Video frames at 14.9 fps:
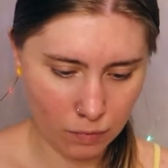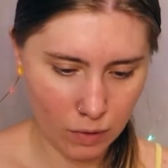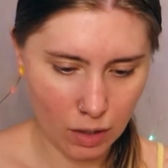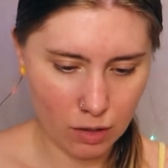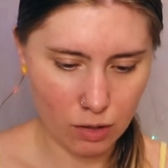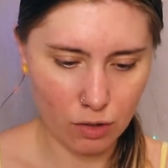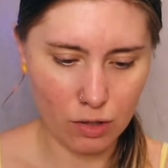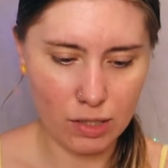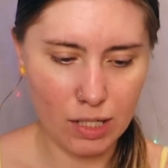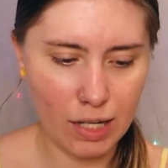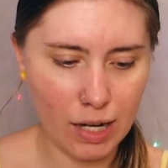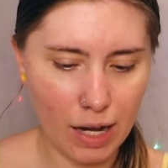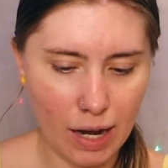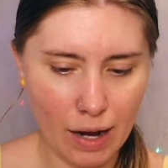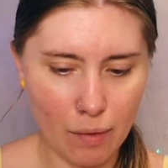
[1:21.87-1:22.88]
So it looks like
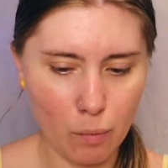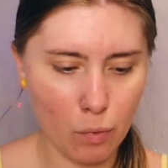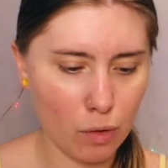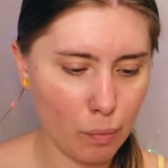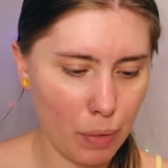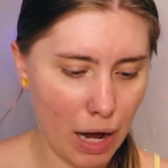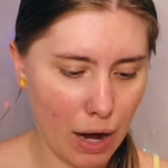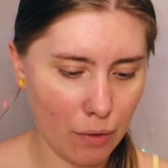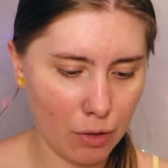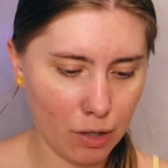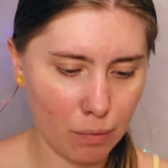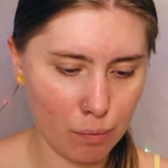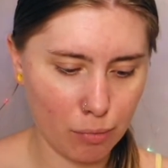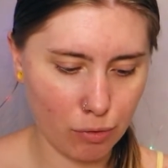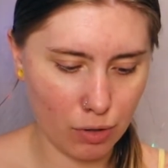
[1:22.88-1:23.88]
I have 1 powder
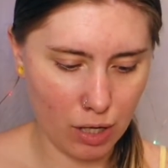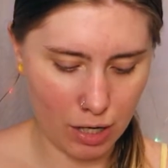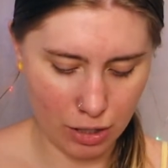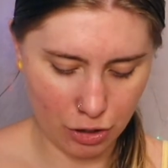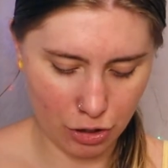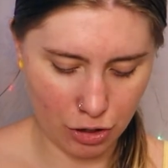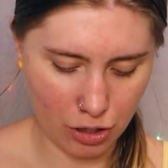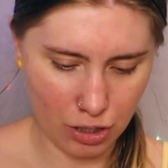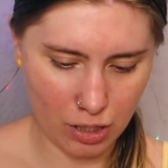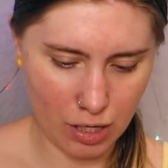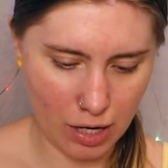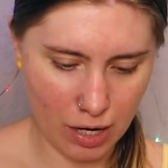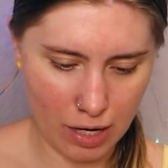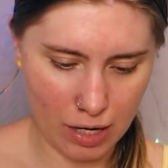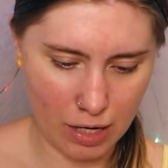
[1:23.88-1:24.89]
brush
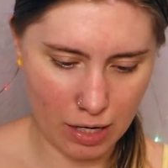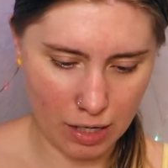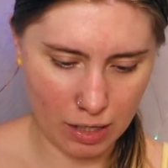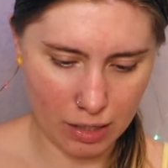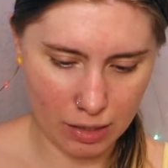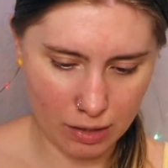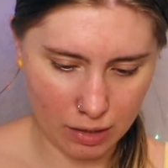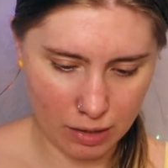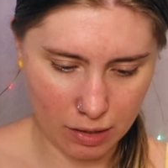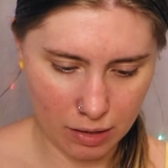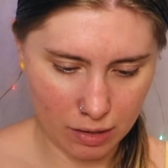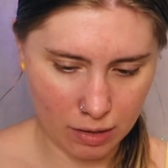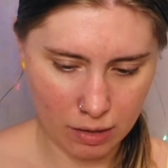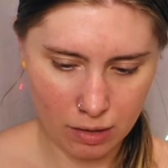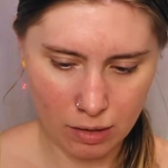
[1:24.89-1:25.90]
and
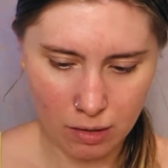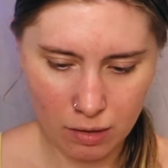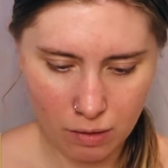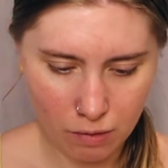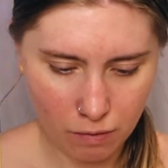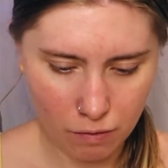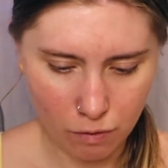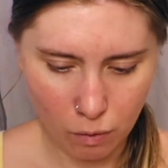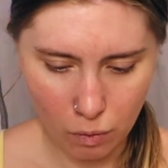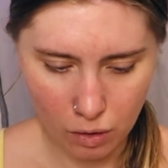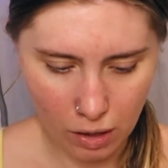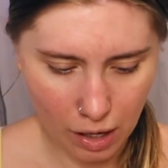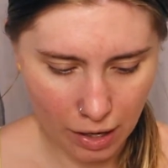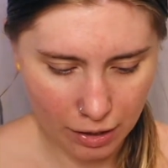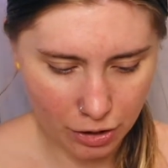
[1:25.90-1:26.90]
4
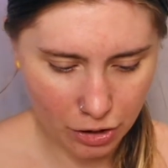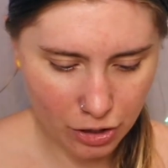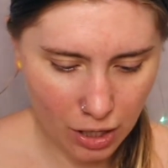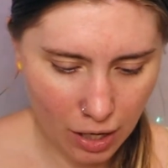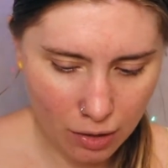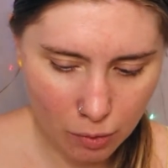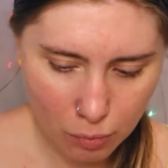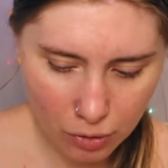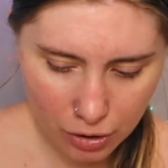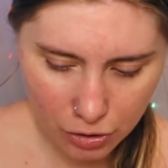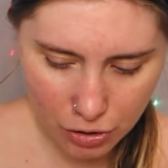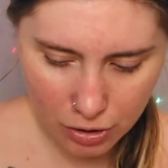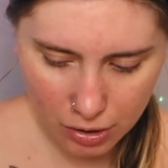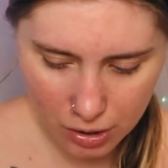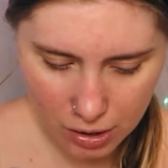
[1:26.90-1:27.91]
eyeshadow
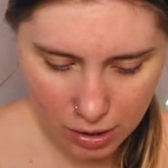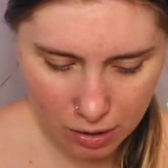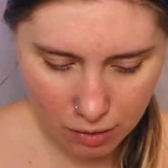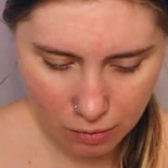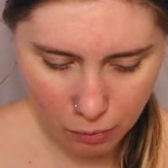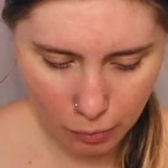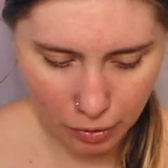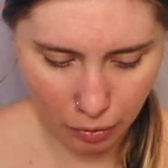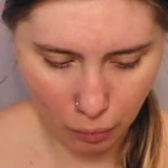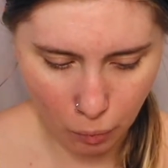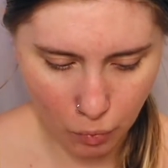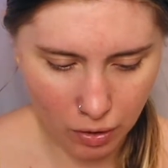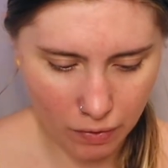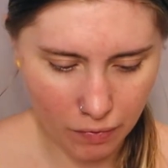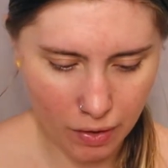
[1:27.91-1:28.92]
brushes, with
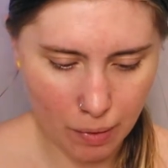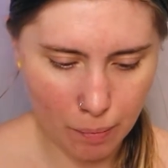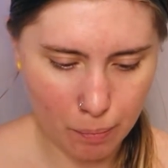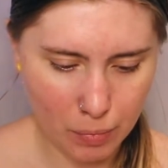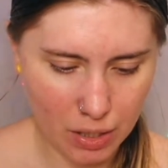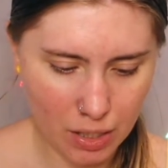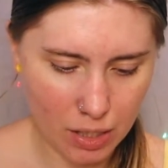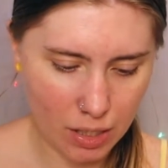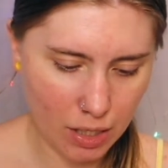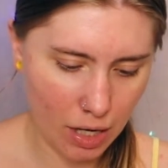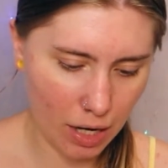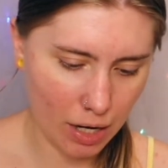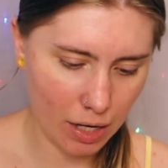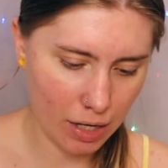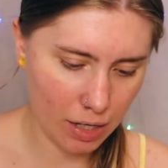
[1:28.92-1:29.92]
one of them being
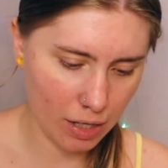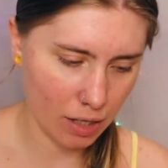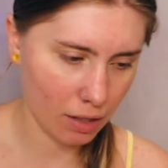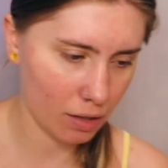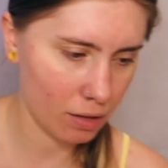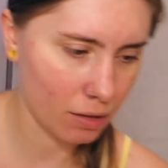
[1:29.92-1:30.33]
a